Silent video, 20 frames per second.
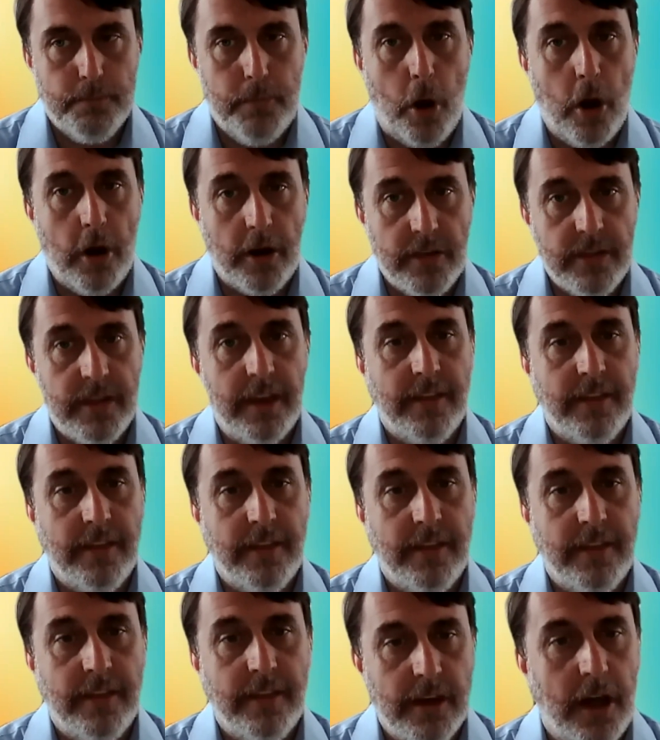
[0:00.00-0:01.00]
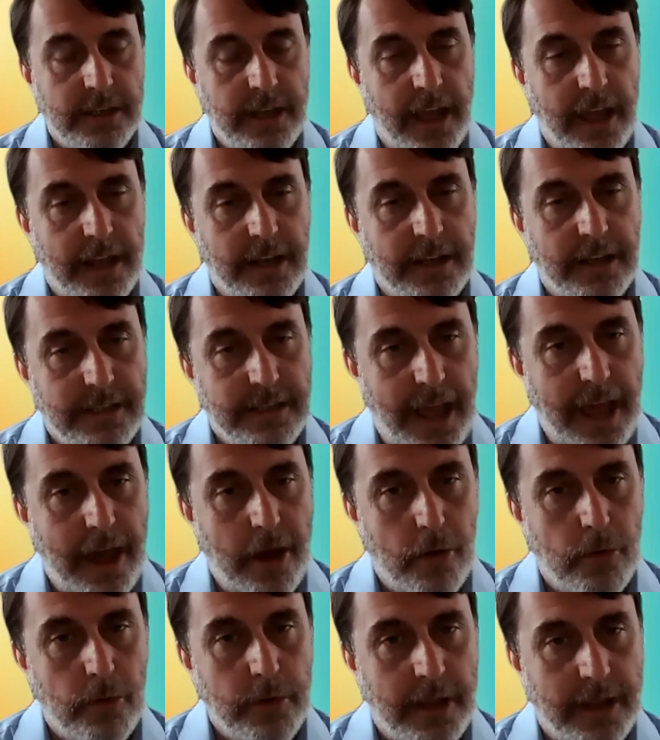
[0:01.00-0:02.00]
parsing the
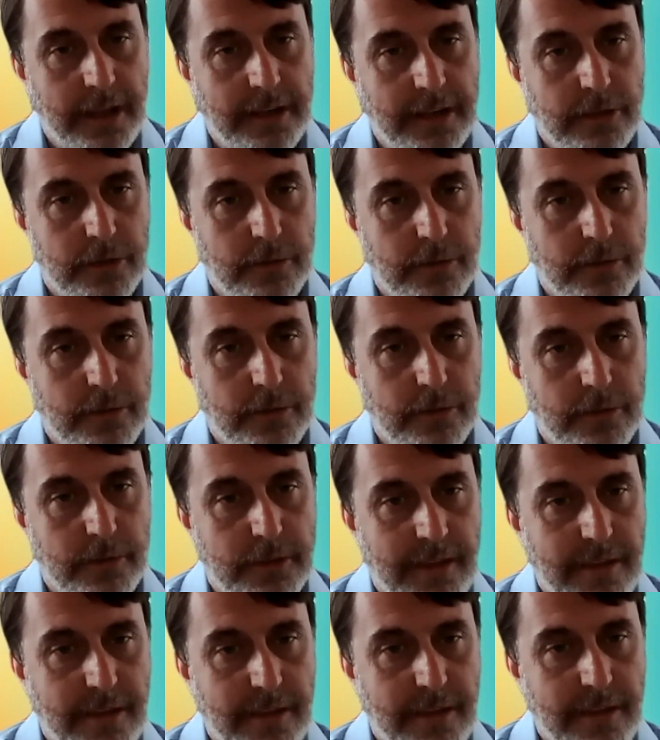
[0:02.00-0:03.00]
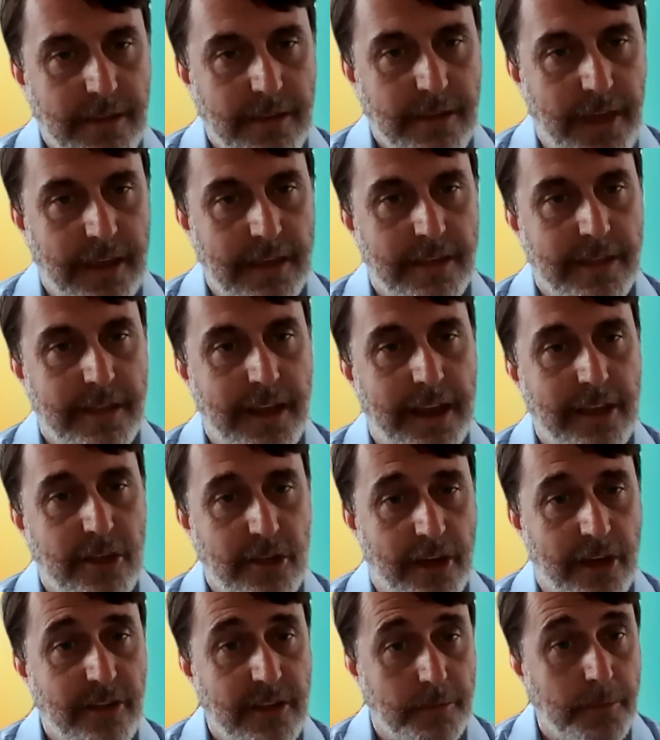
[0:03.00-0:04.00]
content down into a space that
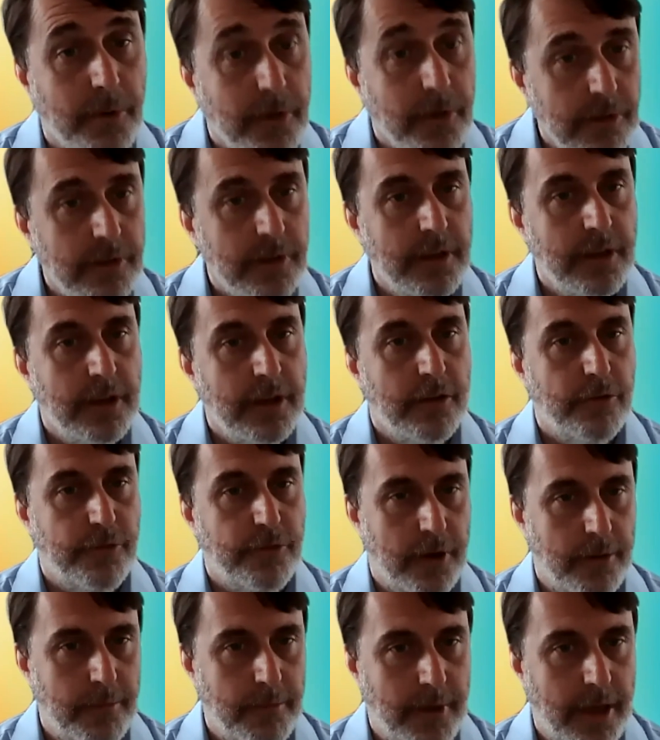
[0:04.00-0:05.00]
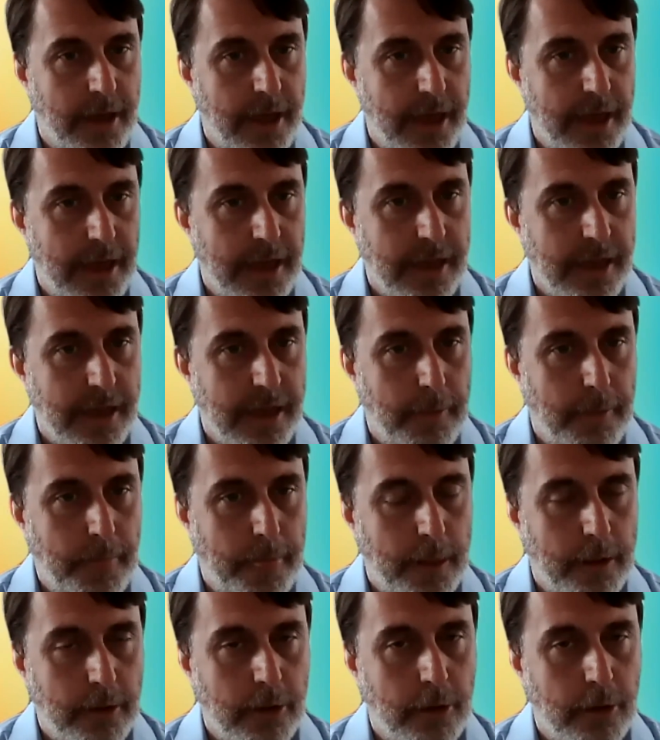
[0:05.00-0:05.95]
is digestible from a